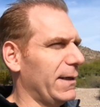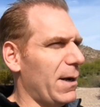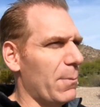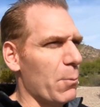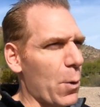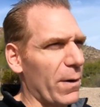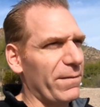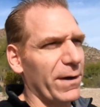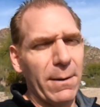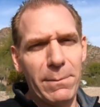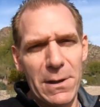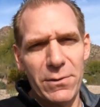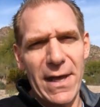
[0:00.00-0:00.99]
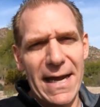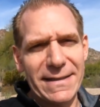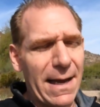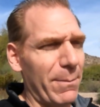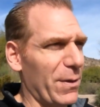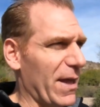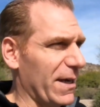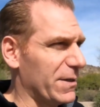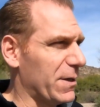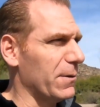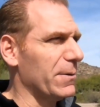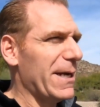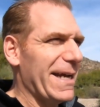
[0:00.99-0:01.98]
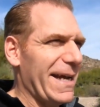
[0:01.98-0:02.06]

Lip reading: more of a commute, that type of thing. So